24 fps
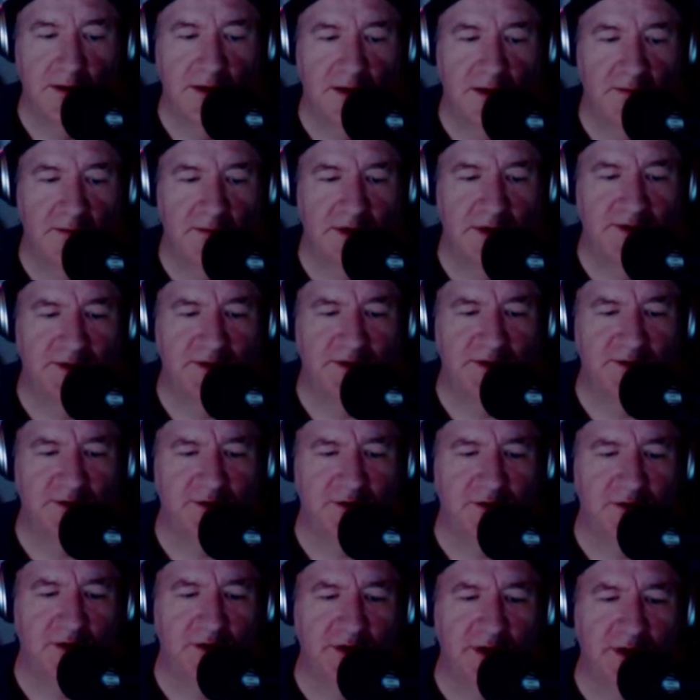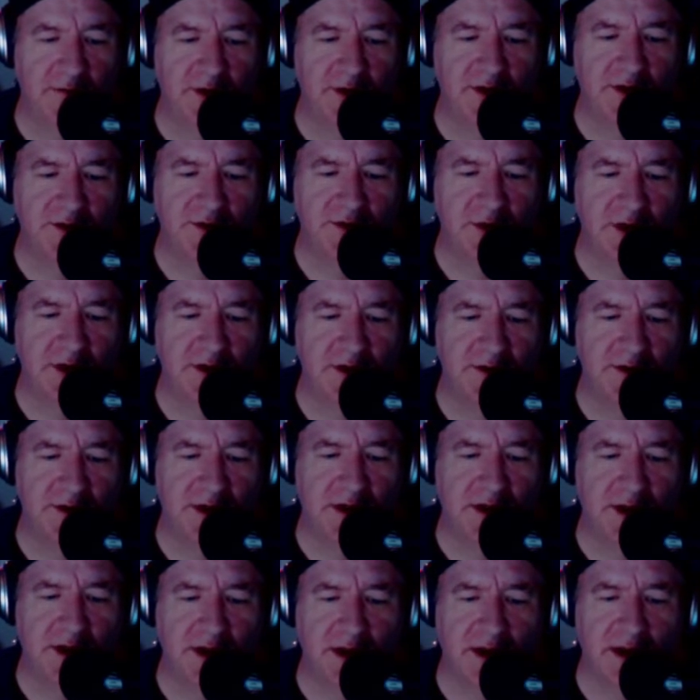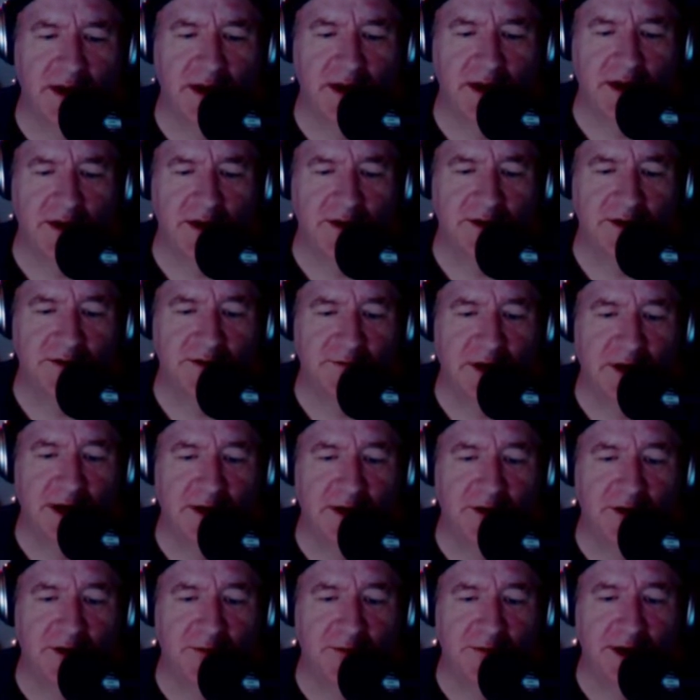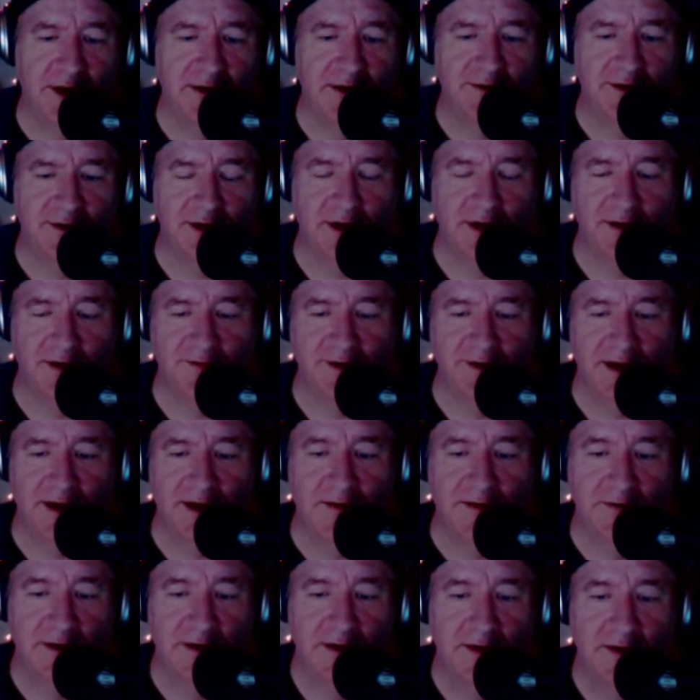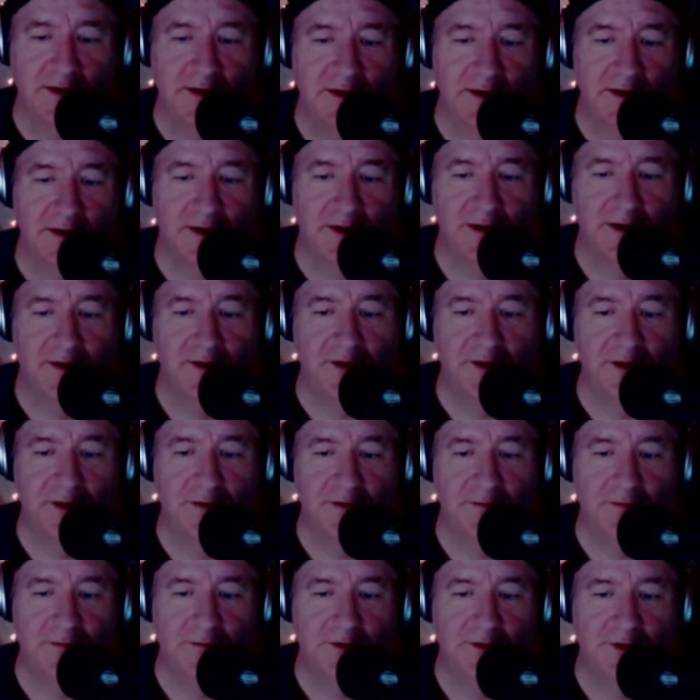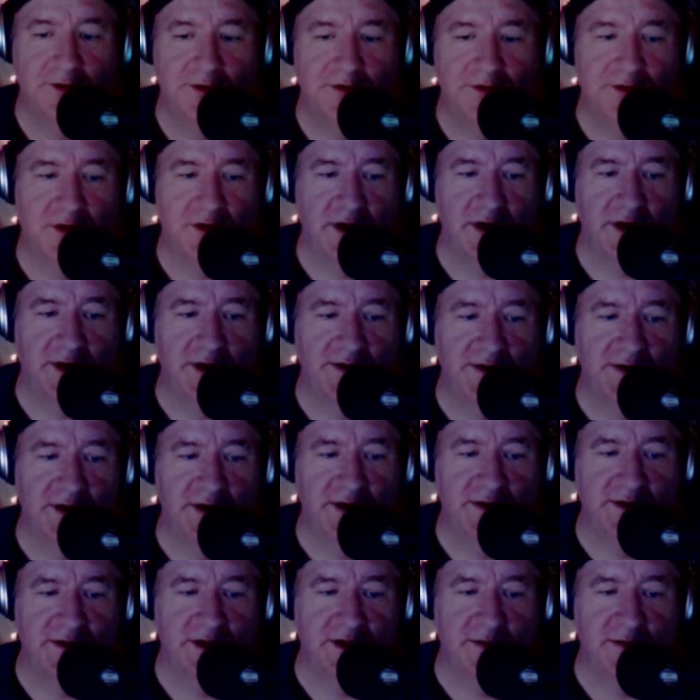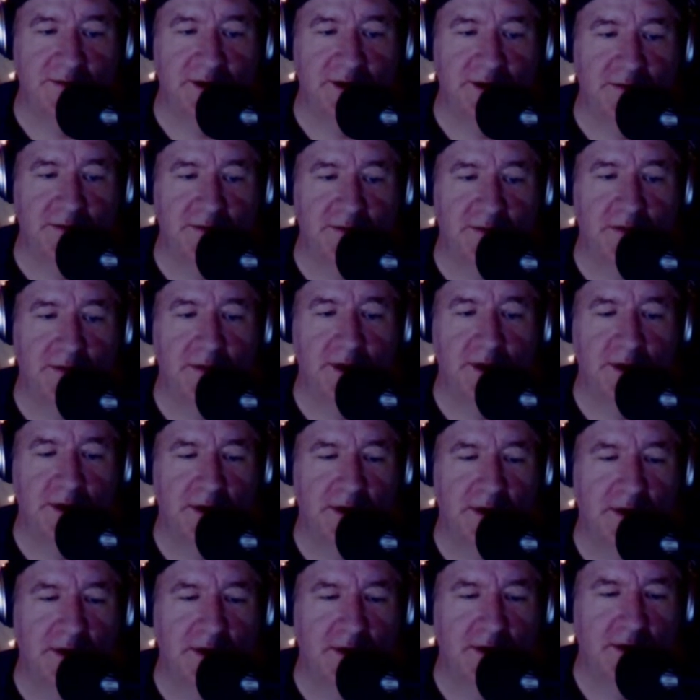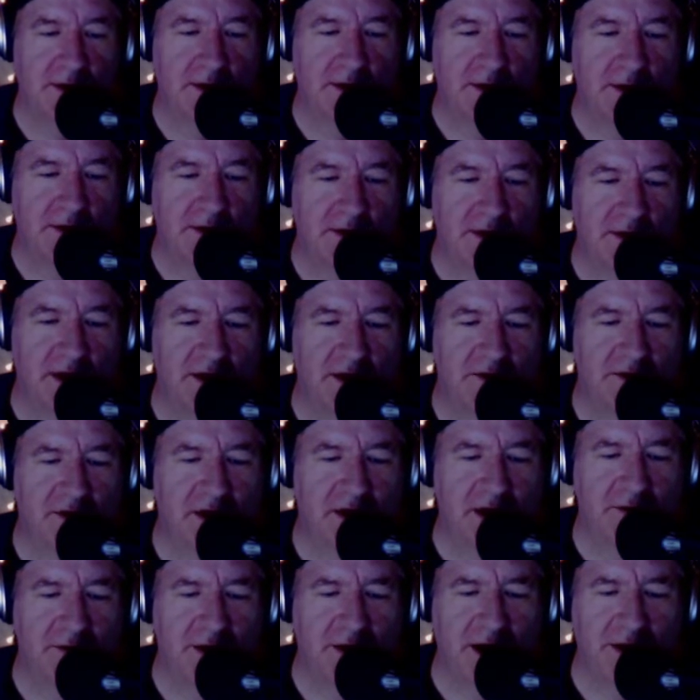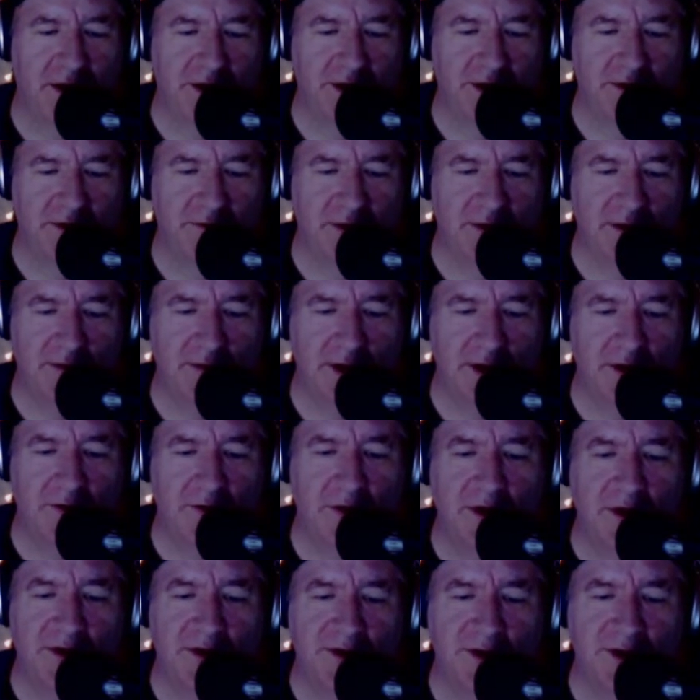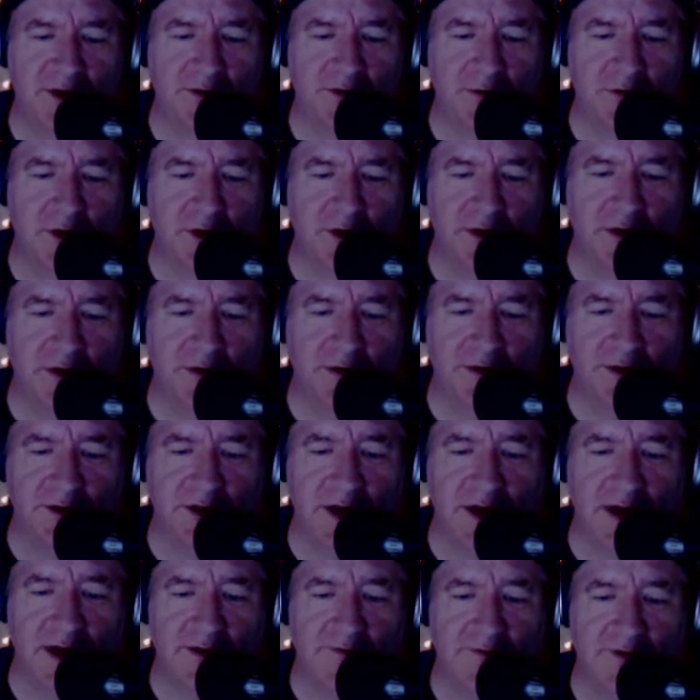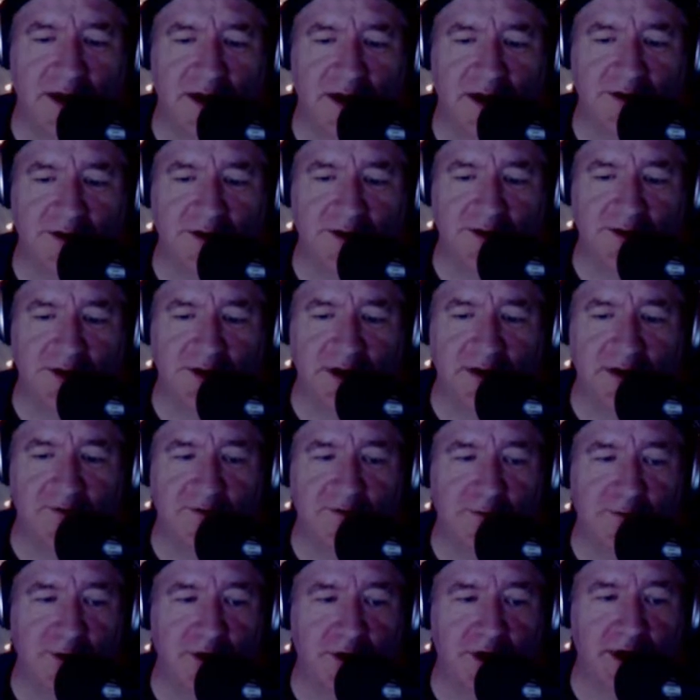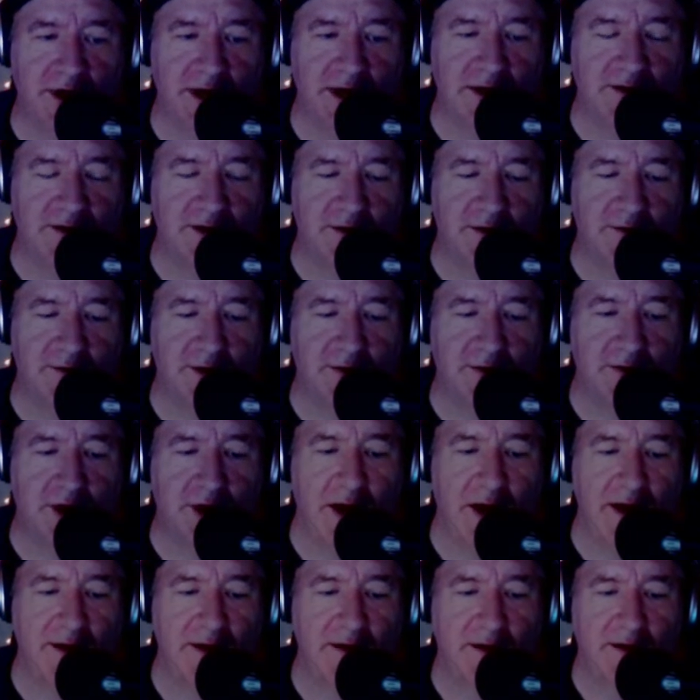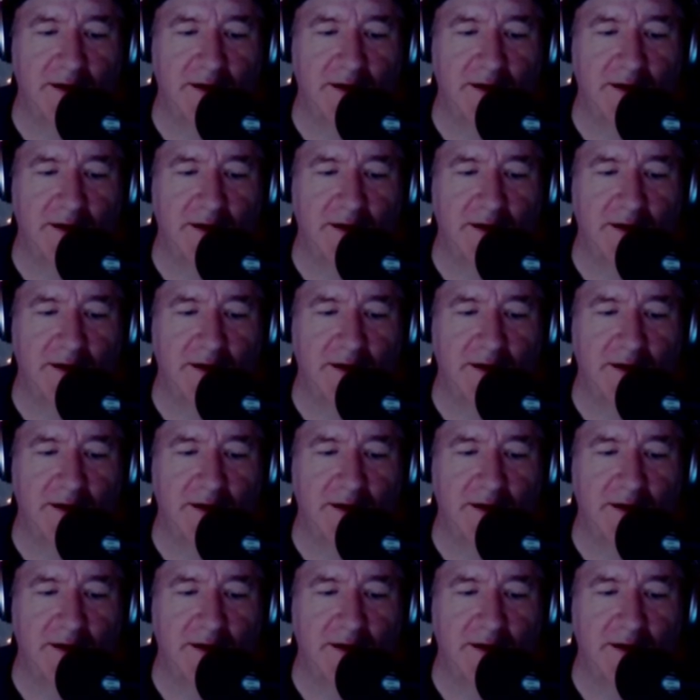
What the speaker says: My sister looked at me strangely, and again I just smiled and passed it off, saying, "Nothing, just thought I seen something." I thought about it, and maybe it was just one of those light flashes you get from looking at something bright,